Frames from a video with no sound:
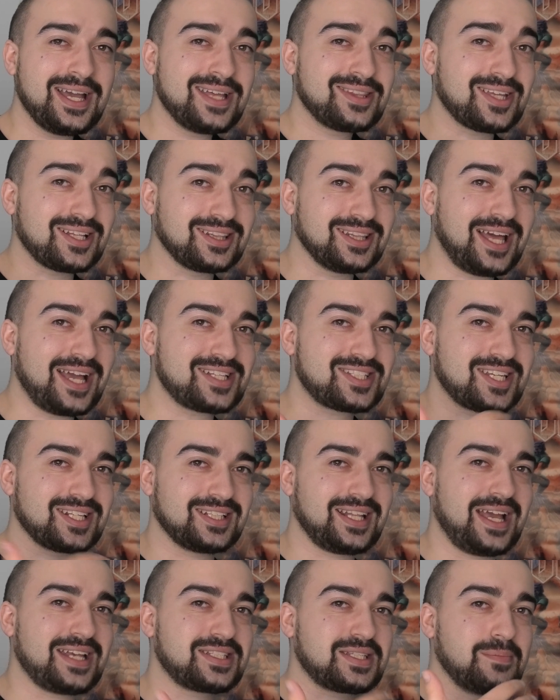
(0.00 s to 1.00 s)
the less and
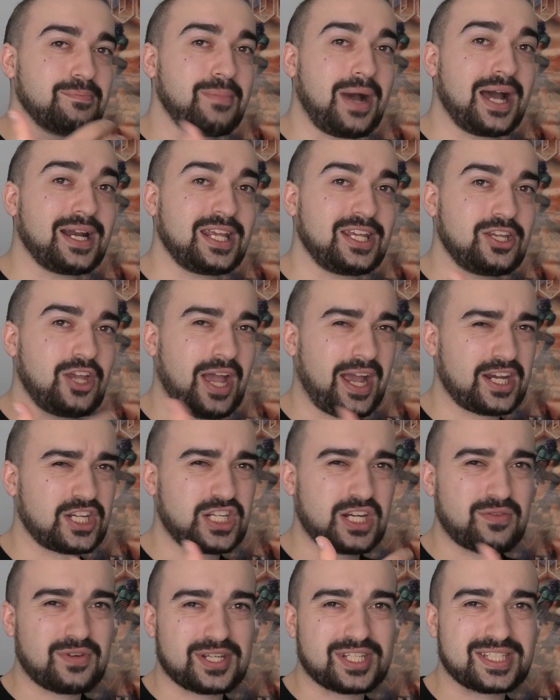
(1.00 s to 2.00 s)
less money you
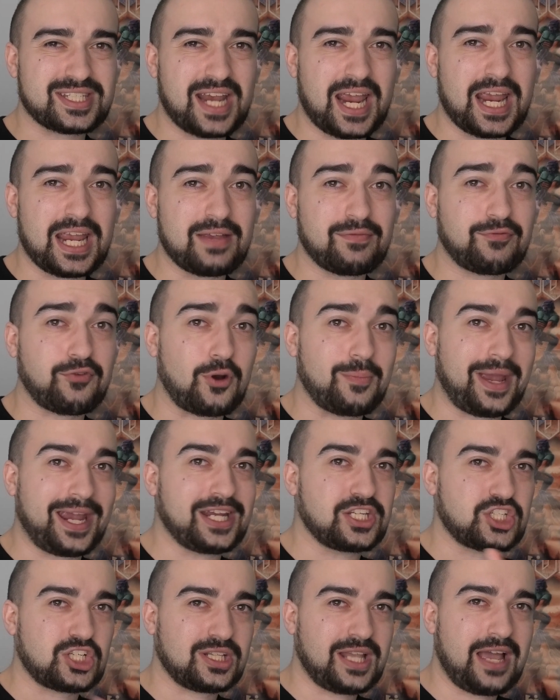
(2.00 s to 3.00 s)
actually receive from
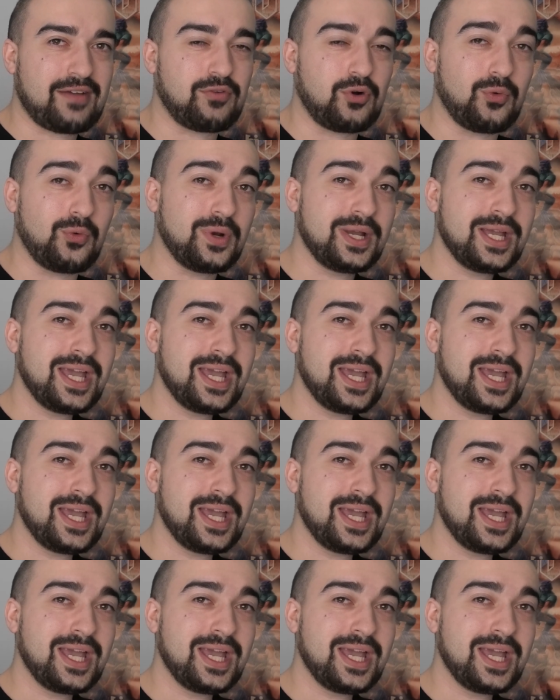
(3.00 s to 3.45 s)
each level.